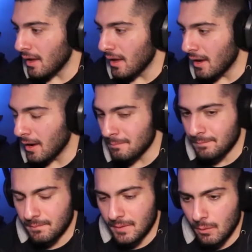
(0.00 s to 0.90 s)
Um,
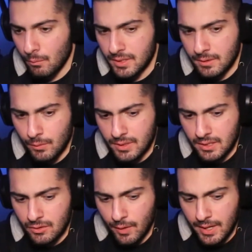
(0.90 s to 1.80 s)
was was
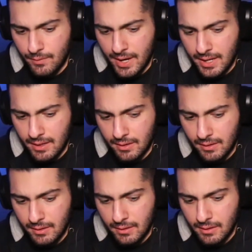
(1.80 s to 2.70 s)
it train wreck?
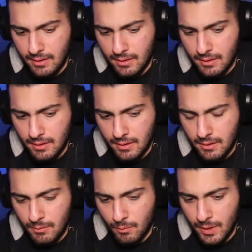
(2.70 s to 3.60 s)

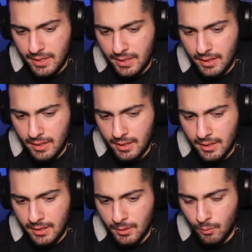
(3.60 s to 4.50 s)
When uh
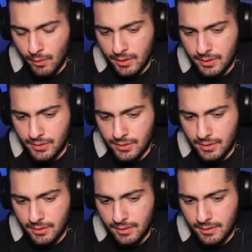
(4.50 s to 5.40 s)
he was